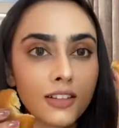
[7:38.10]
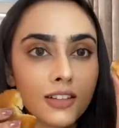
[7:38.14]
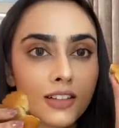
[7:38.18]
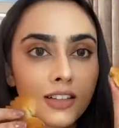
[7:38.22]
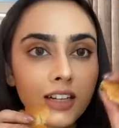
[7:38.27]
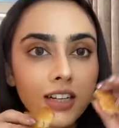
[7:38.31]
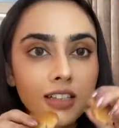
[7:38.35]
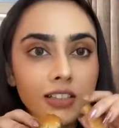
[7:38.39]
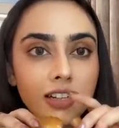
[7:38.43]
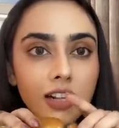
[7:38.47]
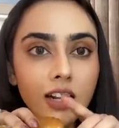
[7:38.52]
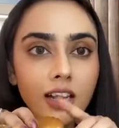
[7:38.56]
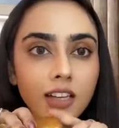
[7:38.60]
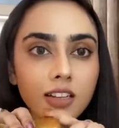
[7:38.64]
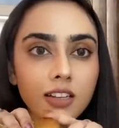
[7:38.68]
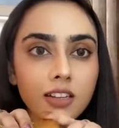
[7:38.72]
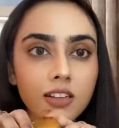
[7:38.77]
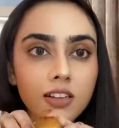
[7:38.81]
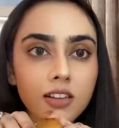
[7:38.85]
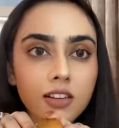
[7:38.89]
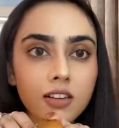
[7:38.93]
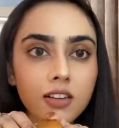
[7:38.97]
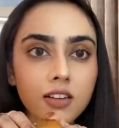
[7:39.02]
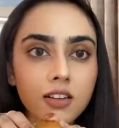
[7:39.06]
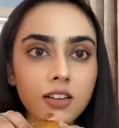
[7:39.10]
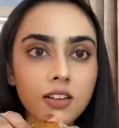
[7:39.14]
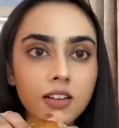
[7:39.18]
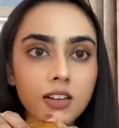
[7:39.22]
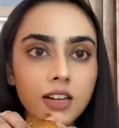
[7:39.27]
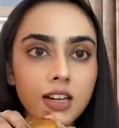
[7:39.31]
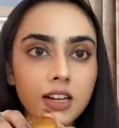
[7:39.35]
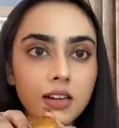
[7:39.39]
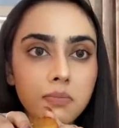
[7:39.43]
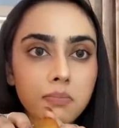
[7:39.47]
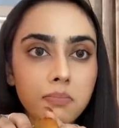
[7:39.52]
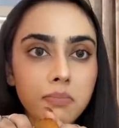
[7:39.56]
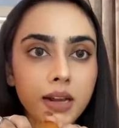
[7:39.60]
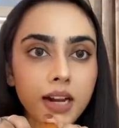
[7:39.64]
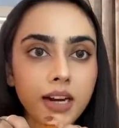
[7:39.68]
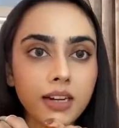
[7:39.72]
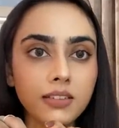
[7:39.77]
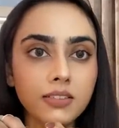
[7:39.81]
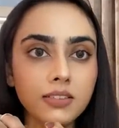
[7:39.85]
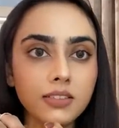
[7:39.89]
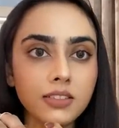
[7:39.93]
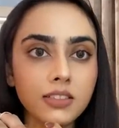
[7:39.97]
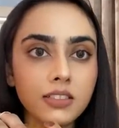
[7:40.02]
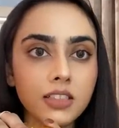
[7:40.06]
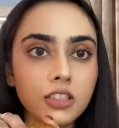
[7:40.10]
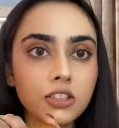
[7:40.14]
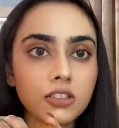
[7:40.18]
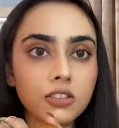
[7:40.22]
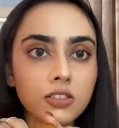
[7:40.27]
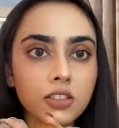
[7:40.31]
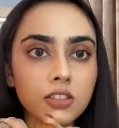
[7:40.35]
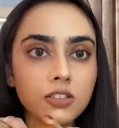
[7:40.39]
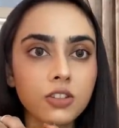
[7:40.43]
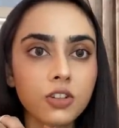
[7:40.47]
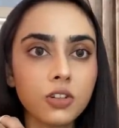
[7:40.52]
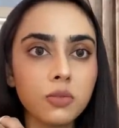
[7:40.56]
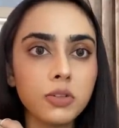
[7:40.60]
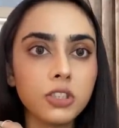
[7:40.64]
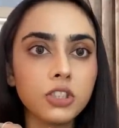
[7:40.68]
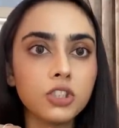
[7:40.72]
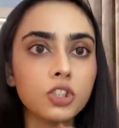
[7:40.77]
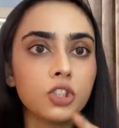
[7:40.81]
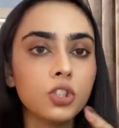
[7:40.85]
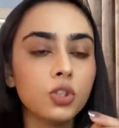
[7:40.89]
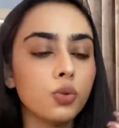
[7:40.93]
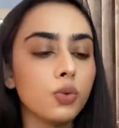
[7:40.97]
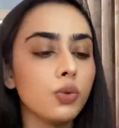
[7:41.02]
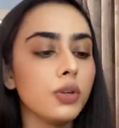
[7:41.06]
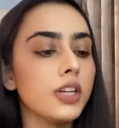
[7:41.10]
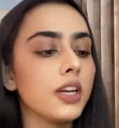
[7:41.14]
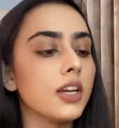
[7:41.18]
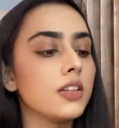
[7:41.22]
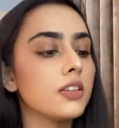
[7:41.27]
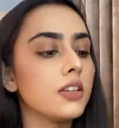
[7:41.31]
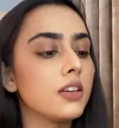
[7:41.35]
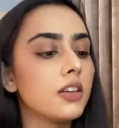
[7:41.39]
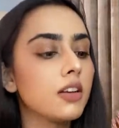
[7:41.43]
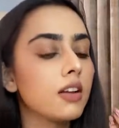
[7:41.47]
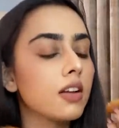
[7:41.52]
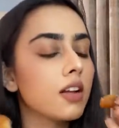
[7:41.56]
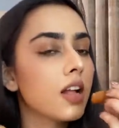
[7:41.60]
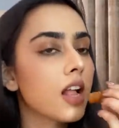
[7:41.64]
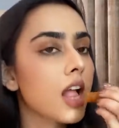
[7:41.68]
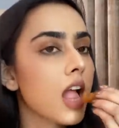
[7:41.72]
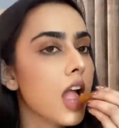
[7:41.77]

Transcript: It's like it bends. It's gonna be chewy, I think.